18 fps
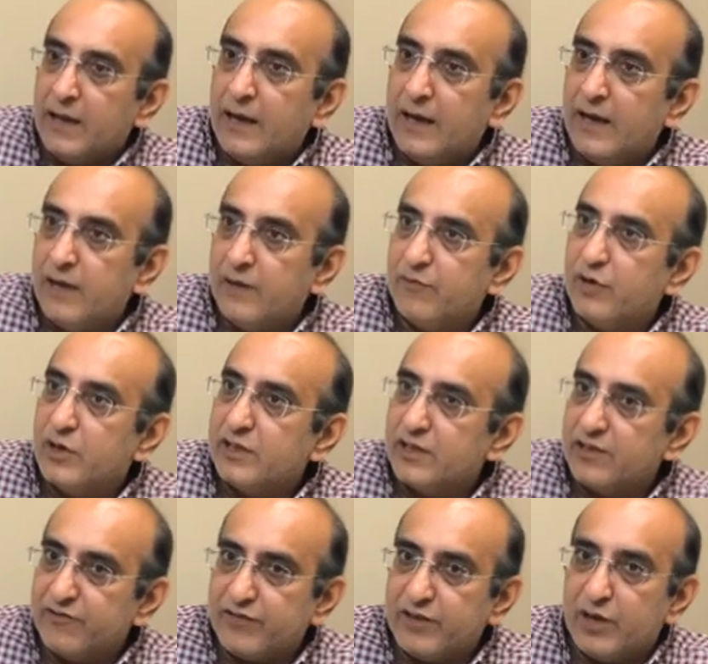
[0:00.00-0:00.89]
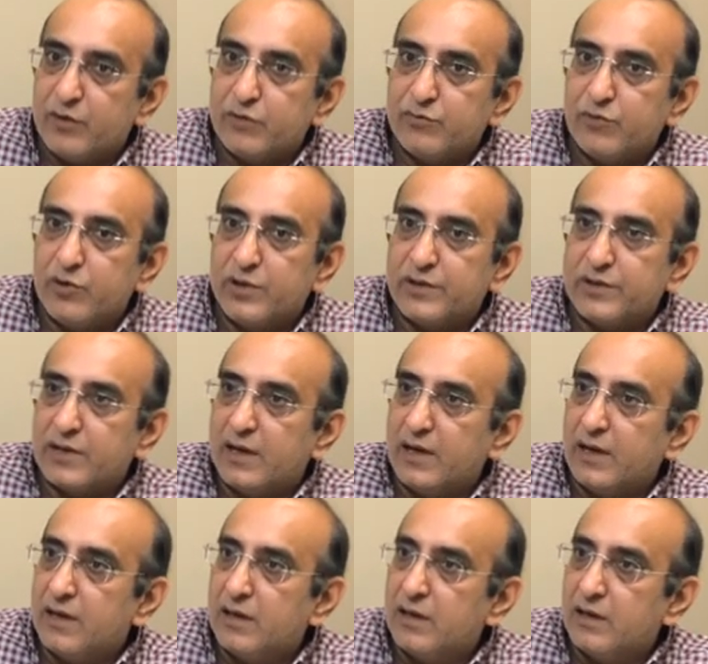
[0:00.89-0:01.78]
and what they found was
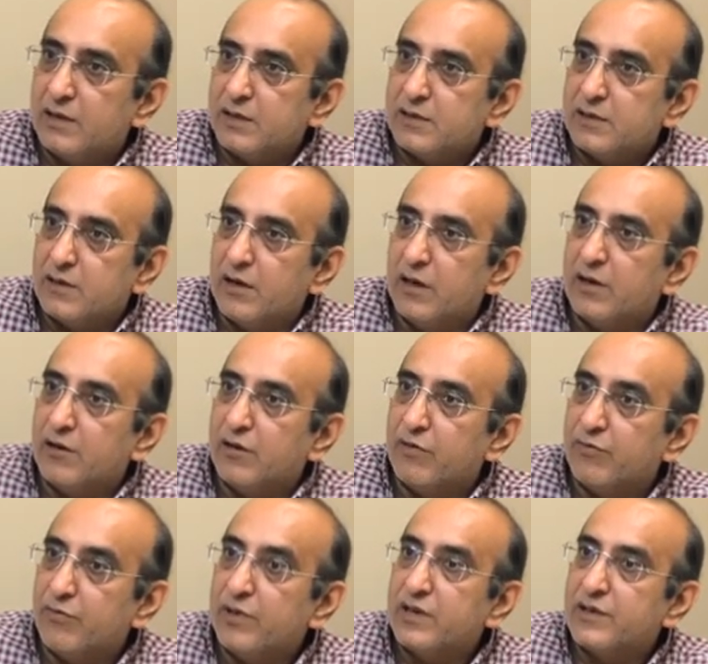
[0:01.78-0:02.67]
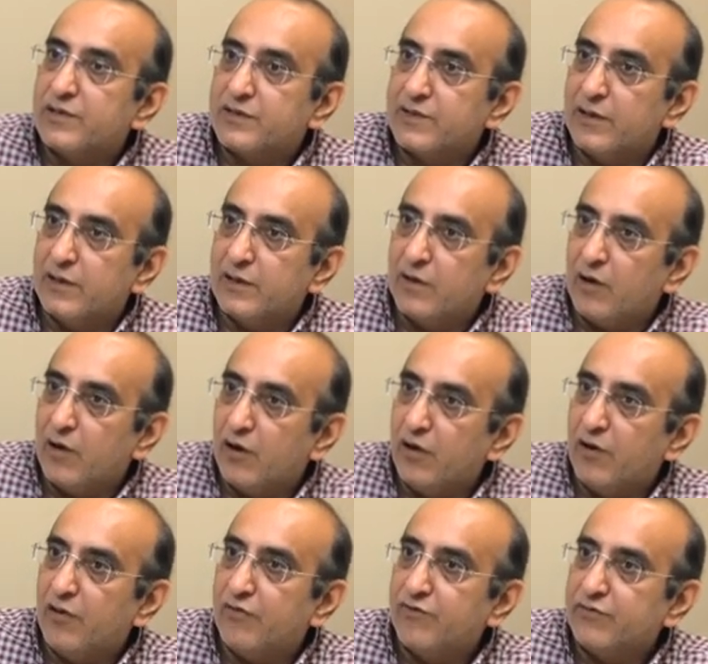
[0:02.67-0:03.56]
a reversal
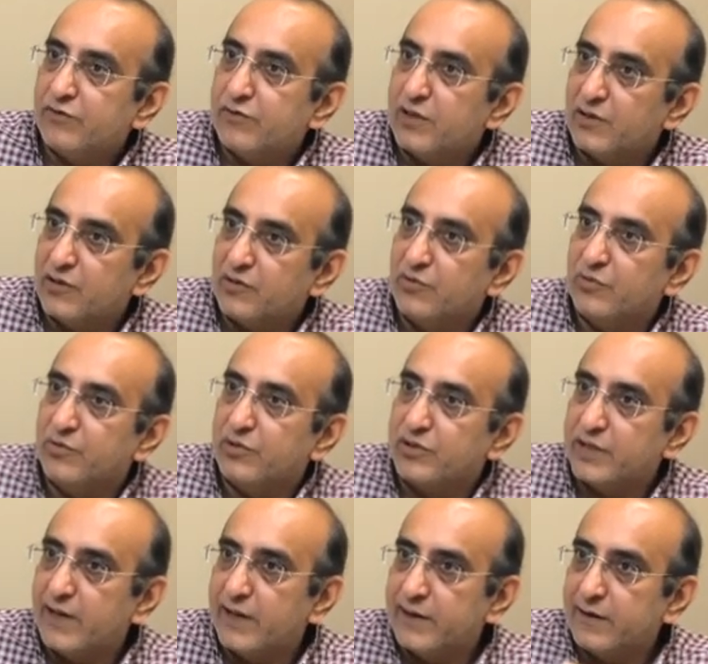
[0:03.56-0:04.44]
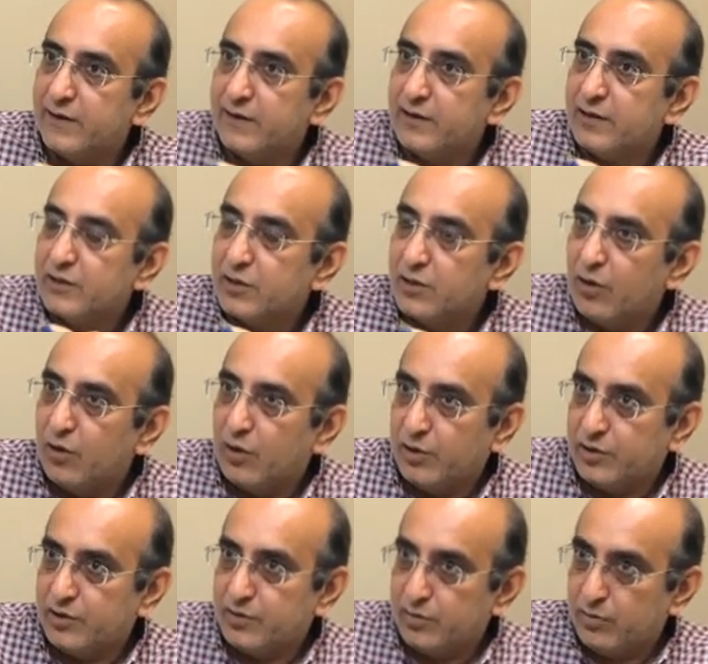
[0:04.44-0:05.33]
of the suicidal
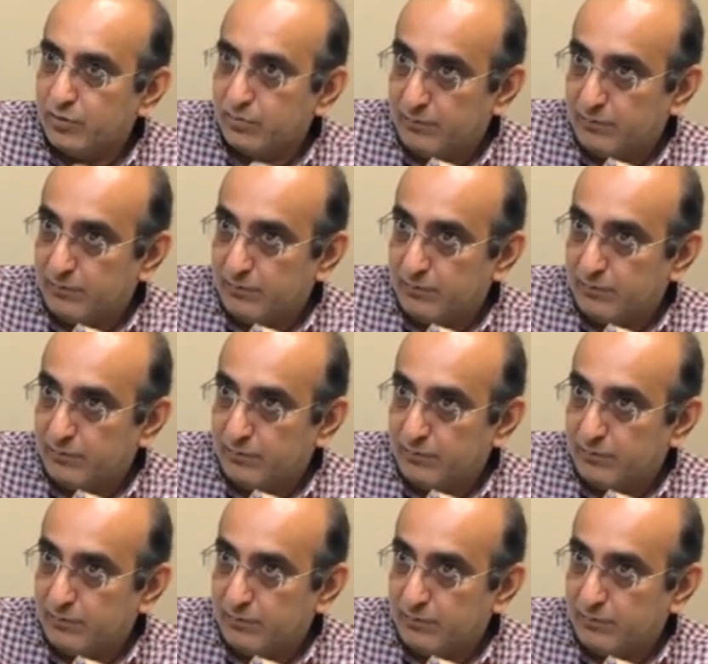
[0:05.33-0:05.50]
thoughts,